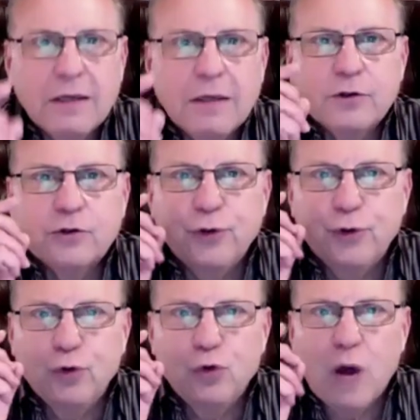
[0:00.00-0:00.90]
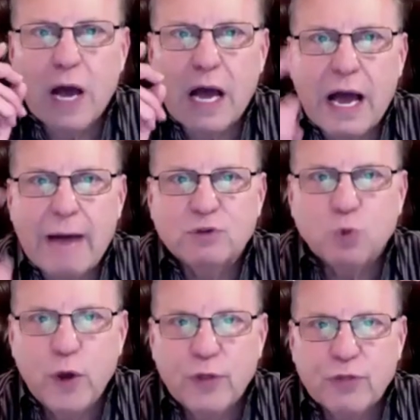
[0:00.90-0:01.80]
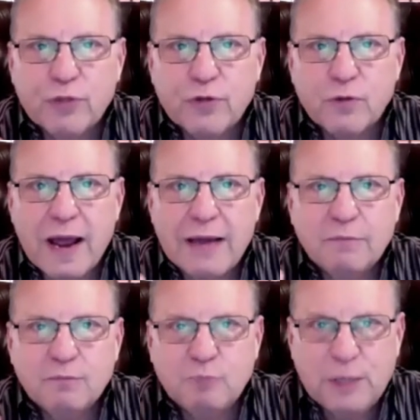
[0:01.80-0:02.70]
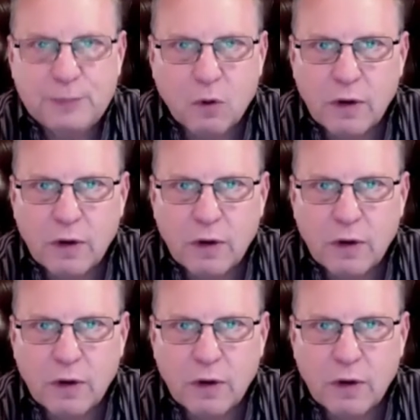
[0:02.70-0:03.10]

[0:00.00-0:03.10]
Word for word: 2, I was with the right people.